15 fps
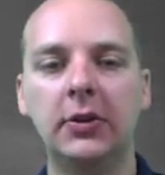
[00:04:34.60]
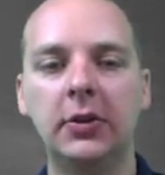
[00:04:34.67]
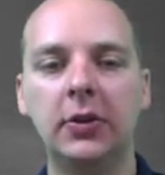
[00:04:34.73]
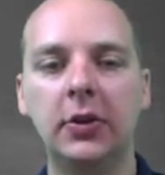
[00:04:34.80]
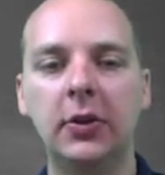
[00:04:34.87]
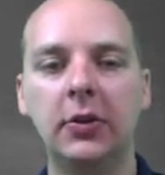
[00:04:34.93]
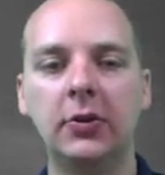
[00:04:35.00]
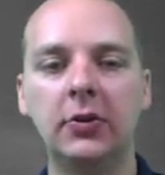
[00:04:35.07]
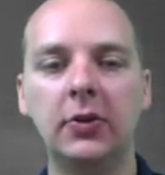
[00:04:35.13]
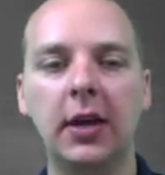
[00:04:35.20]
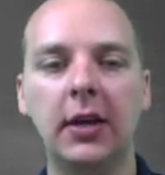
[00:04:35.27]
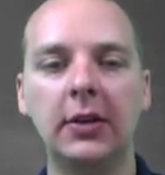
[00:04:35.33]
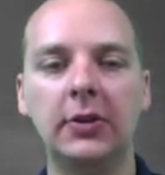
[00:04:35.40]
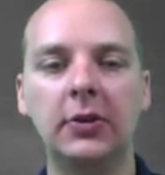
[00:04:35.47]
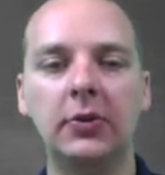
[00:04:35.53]
So those will
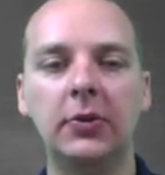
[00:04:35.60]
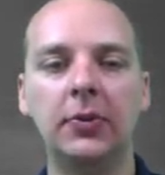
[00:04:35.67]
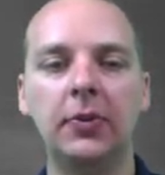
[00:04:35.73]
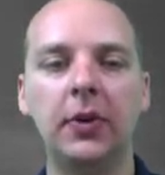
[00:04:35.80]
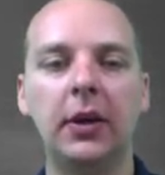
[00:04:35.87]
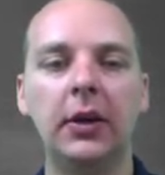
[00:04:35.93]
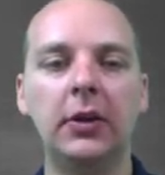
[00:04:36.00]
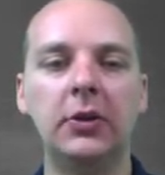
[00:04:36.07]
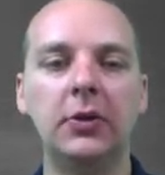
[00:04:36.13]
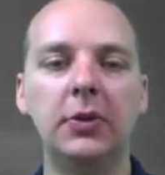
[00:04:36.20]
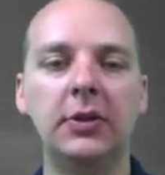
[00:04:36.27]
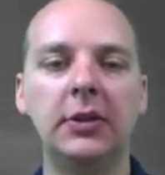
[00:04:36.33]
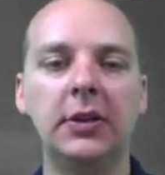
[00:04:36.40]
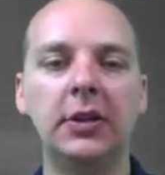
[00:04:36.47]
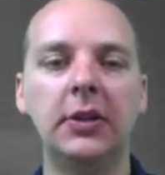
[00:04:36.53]
cancel. So
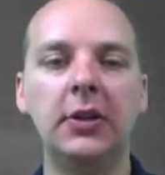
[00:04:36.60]
we see